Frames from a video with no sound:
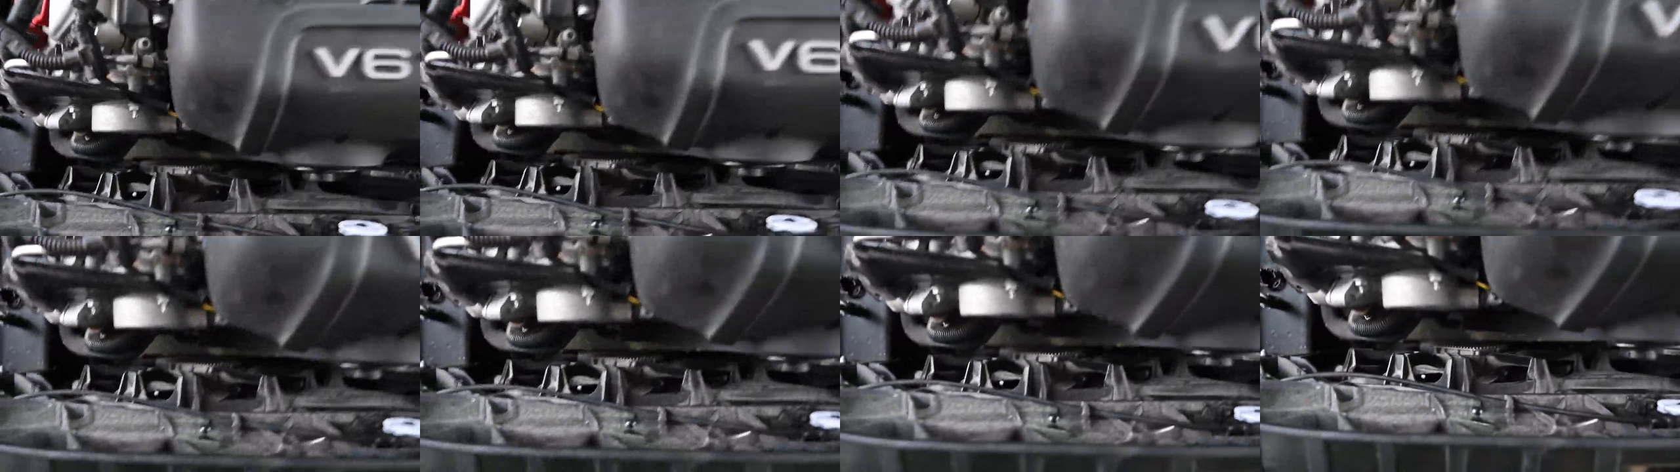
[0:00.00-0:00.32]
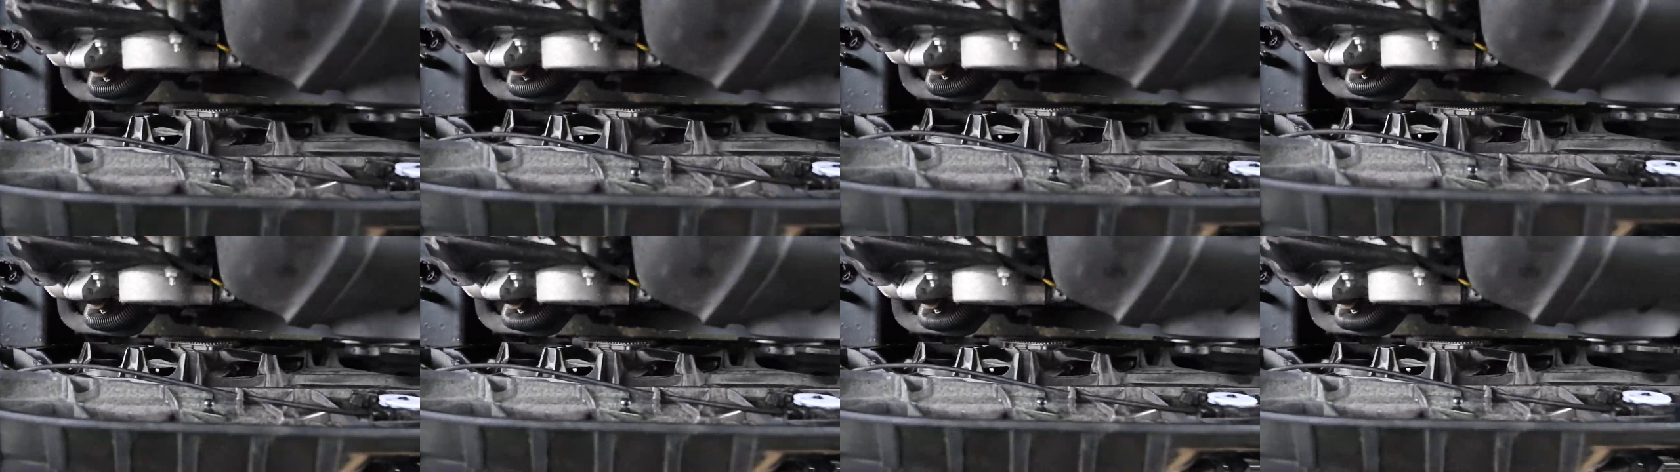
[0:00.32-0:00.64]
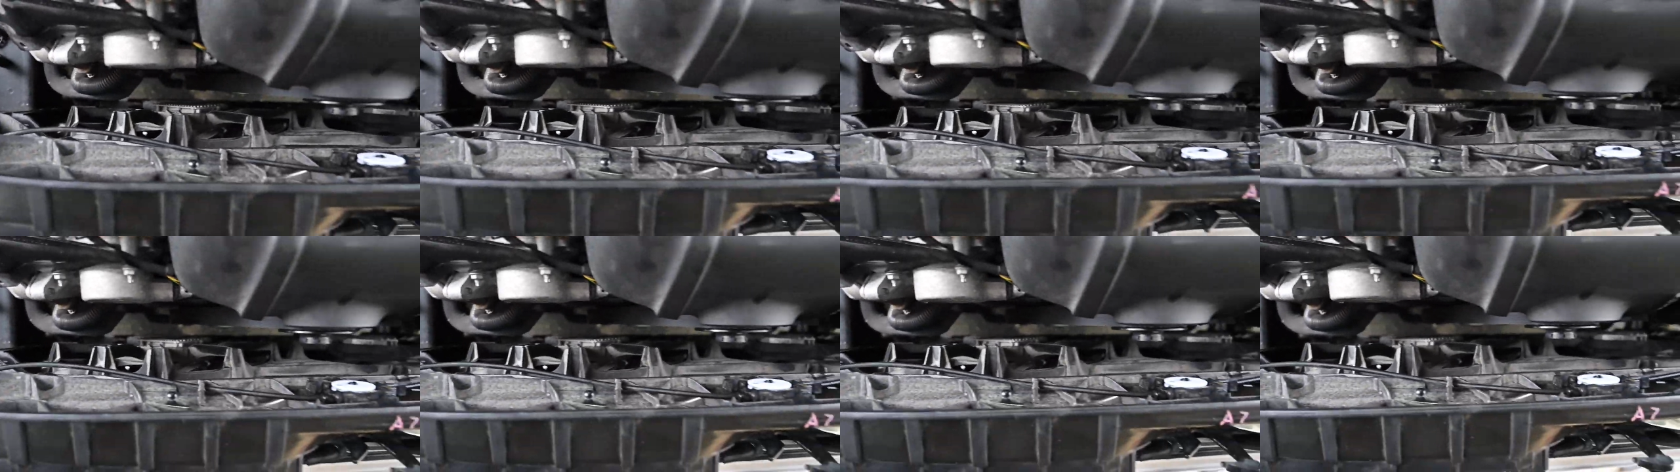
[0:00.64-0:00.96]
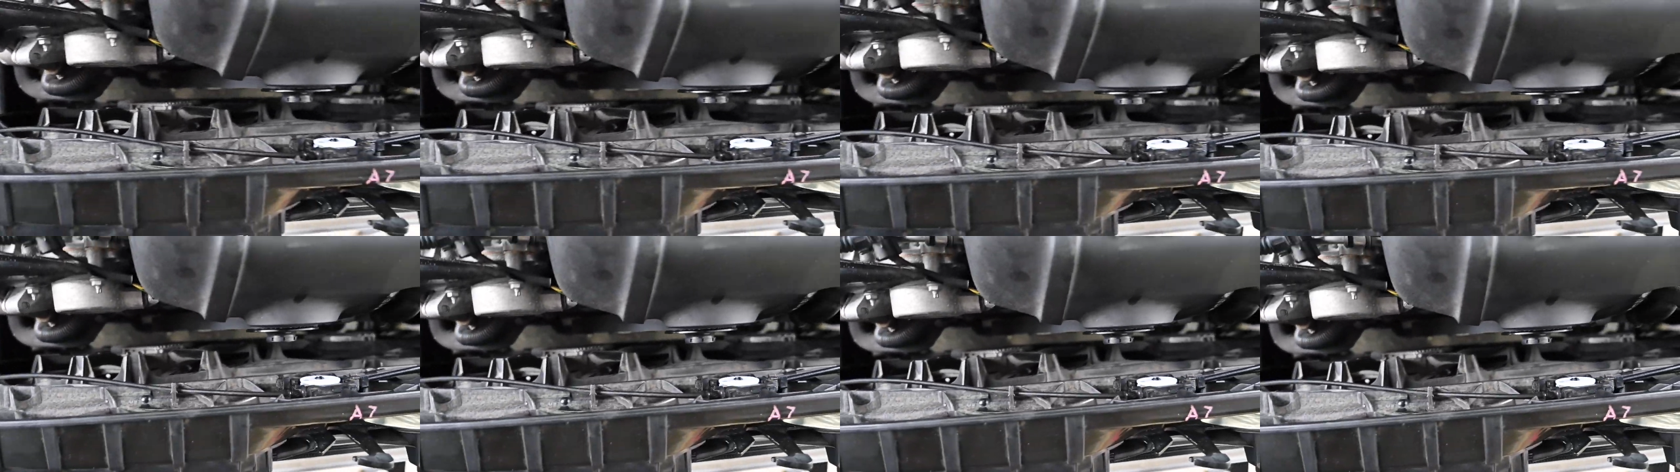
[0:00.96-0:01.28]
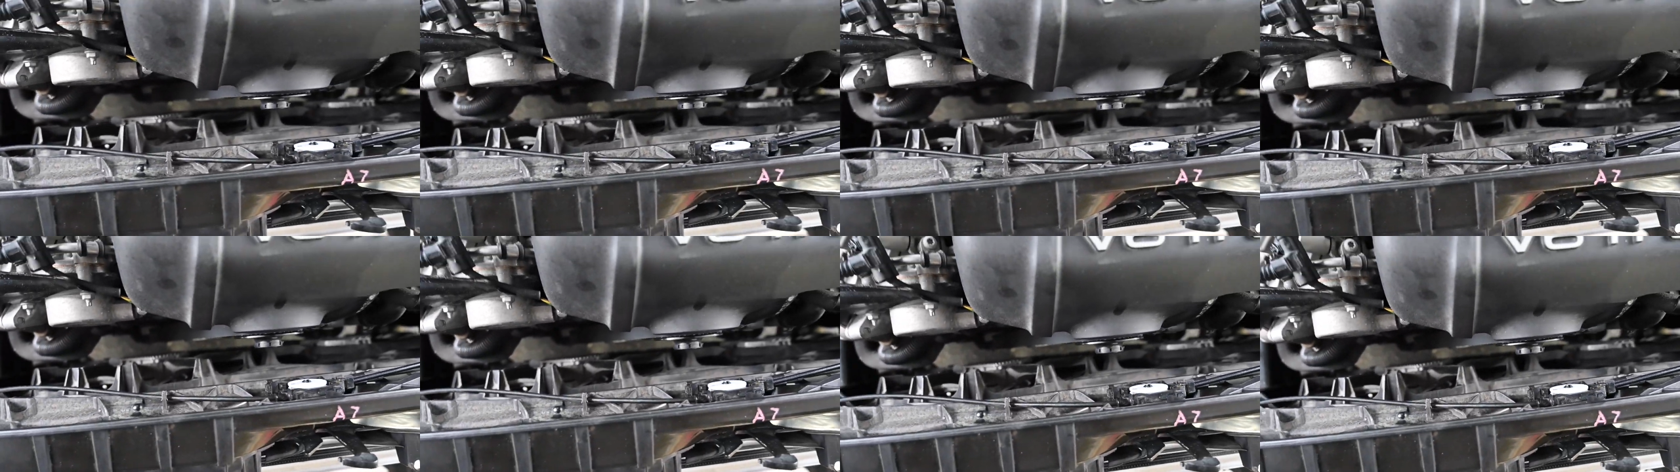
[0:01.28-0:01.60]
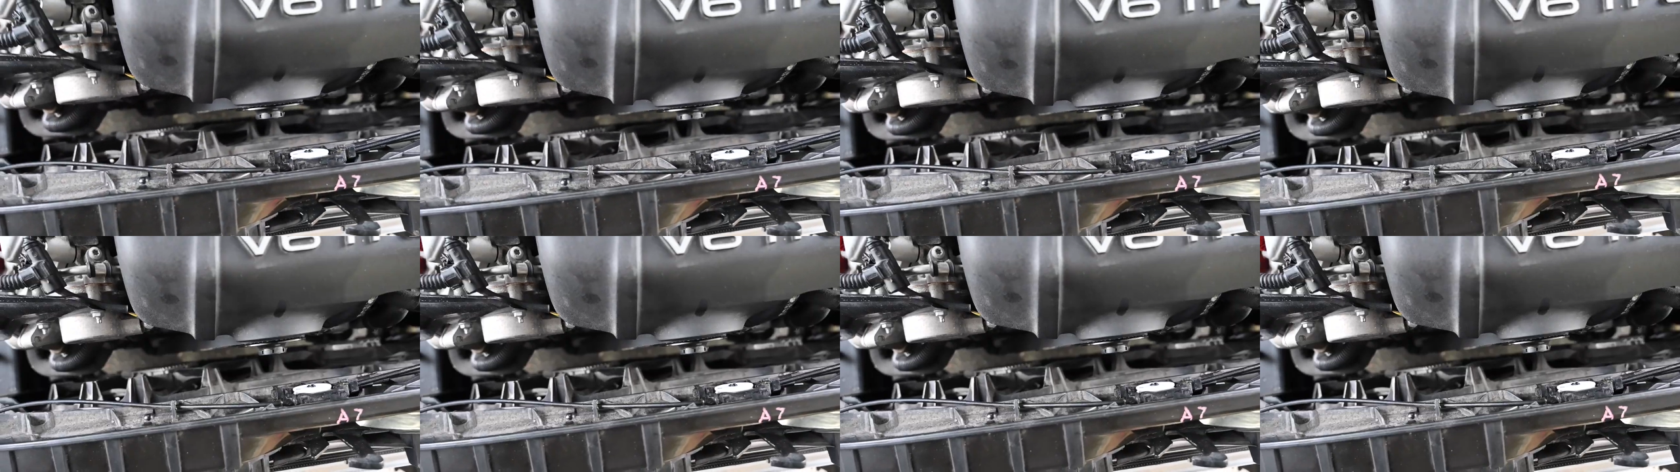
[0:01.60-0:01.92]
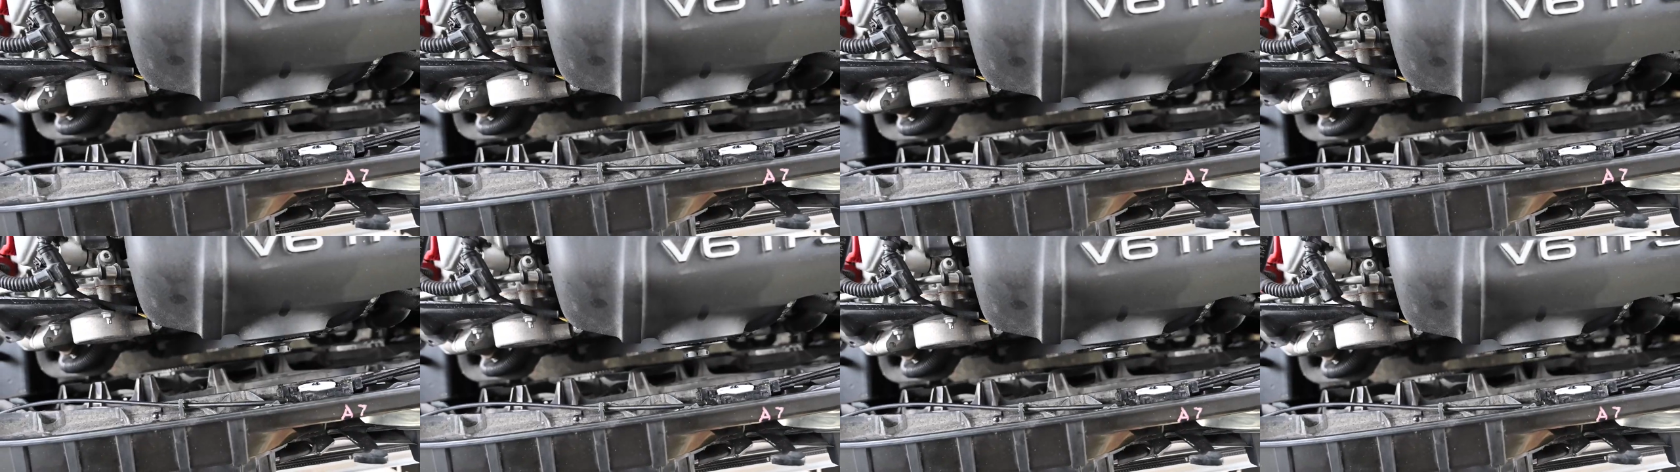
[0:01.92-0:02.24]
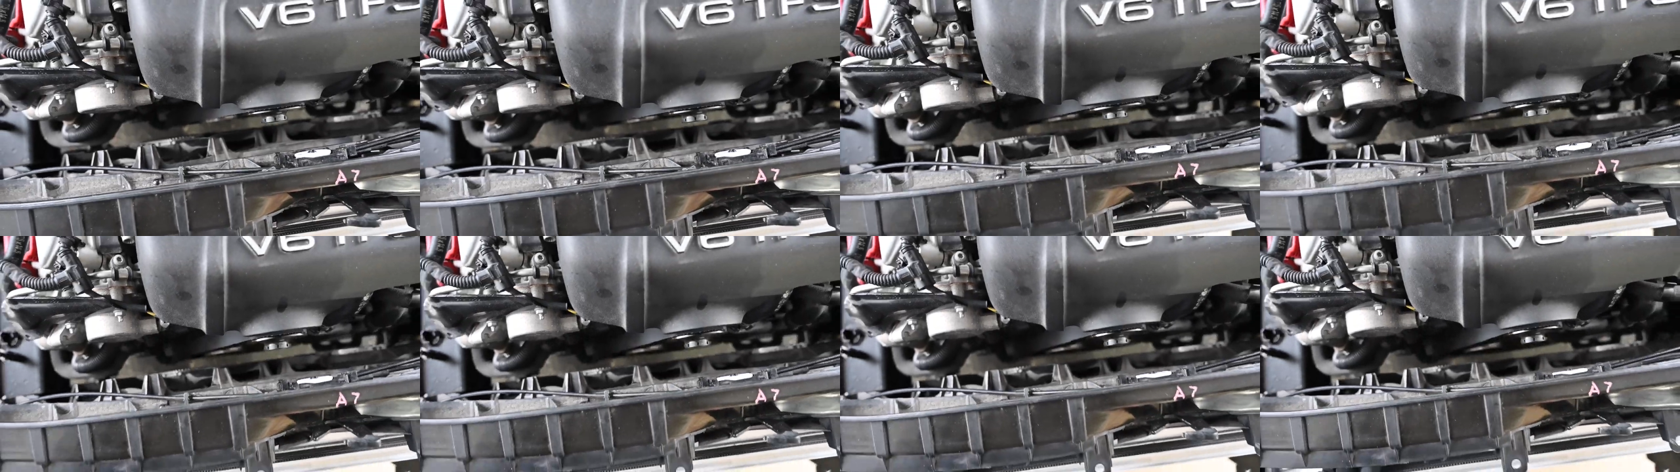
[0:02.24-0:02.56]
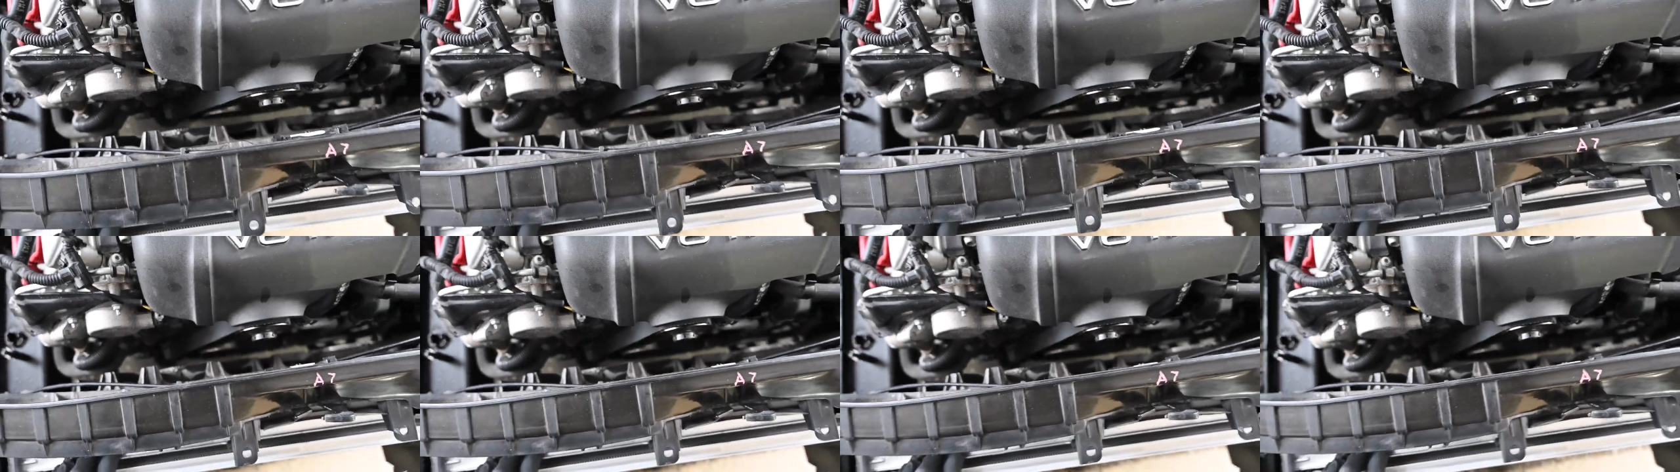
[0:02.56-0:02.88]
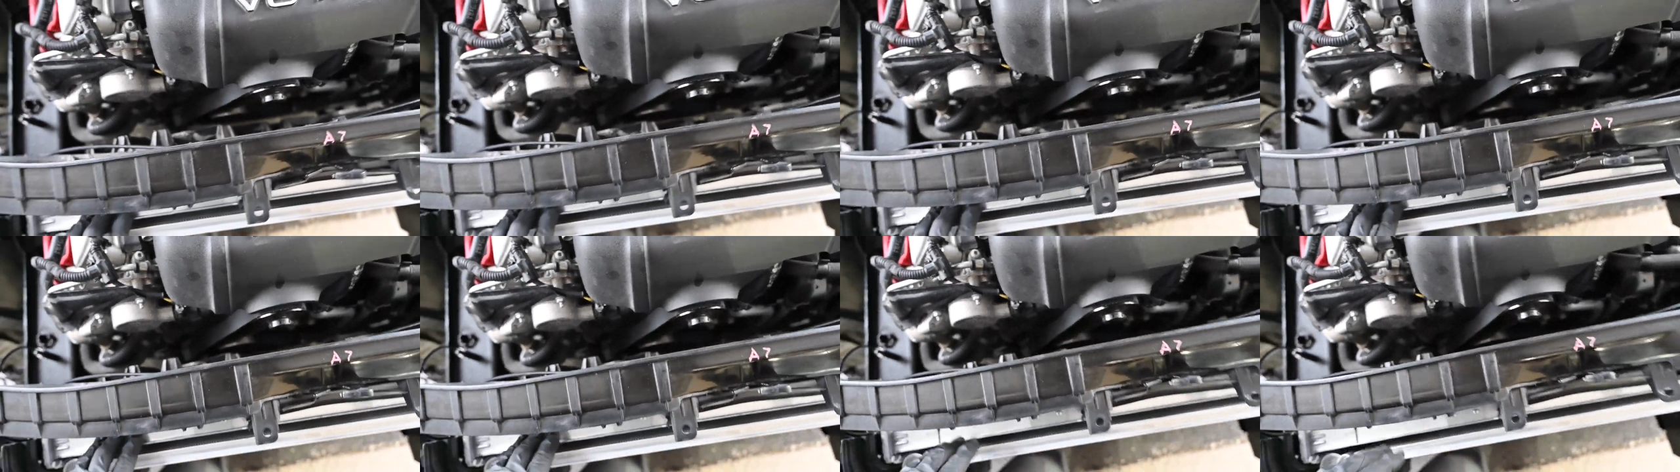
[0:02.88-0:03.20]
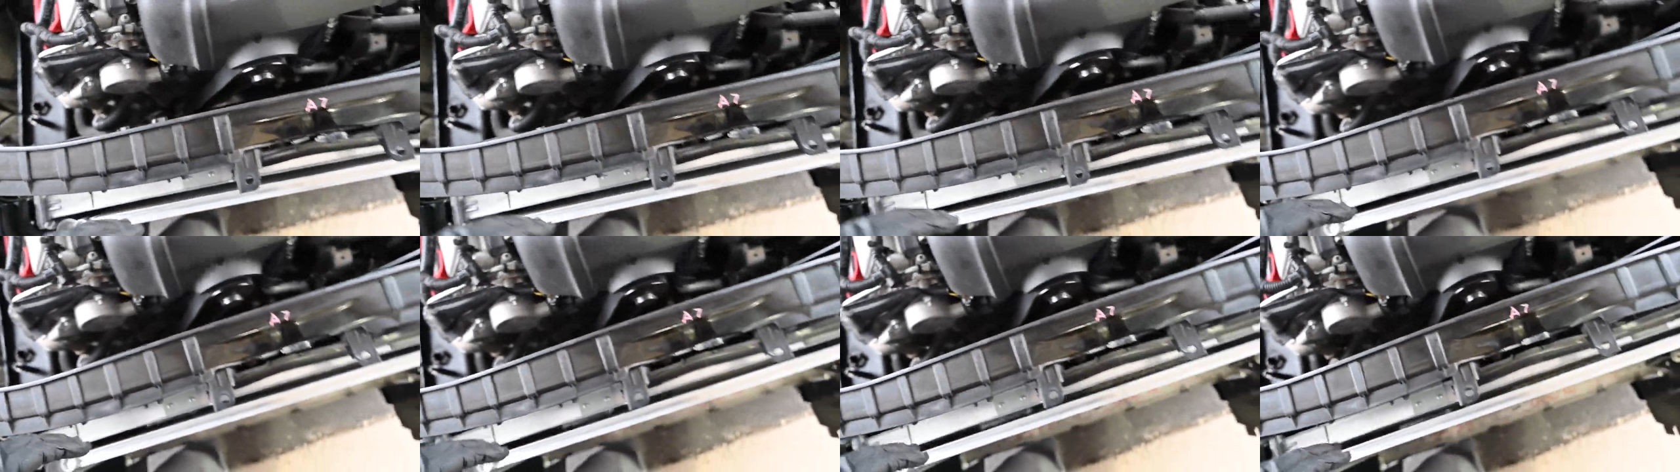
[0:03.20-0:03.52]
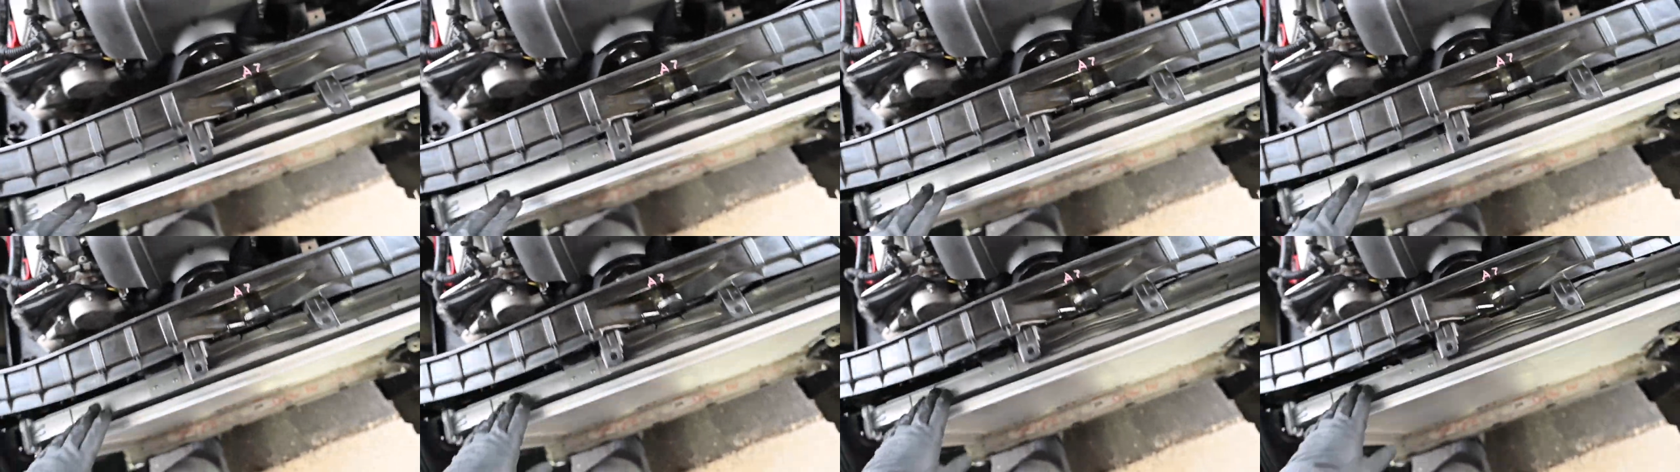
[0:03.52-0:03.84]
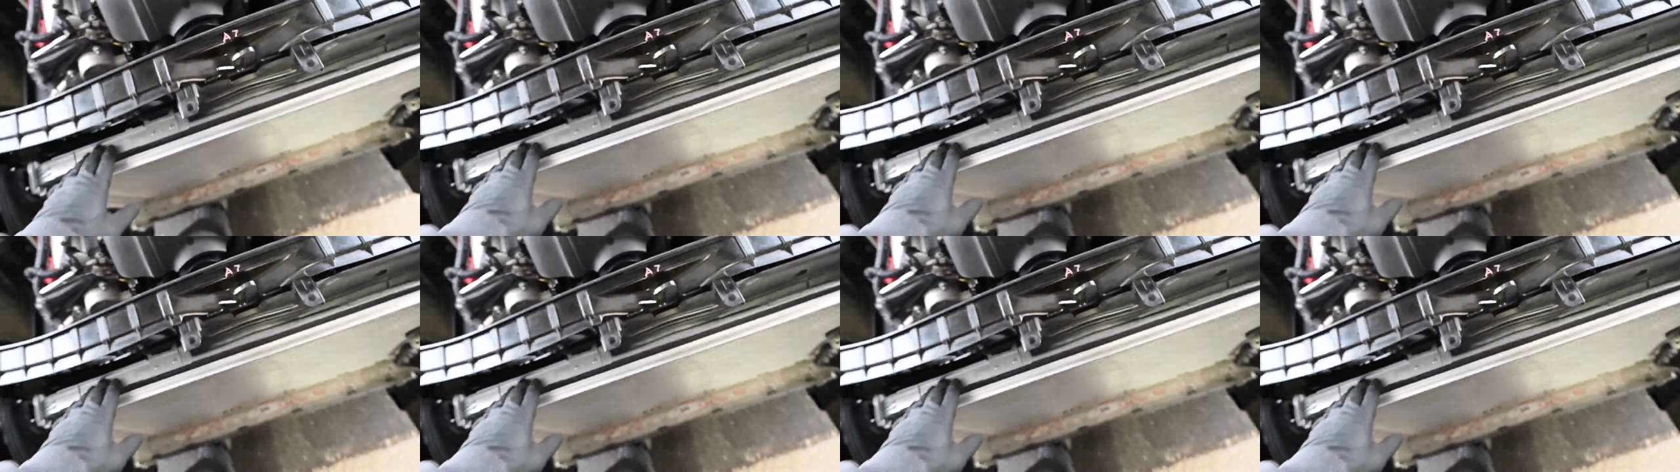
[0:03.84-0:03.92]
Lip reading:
No face is visible, so there are no lips to read.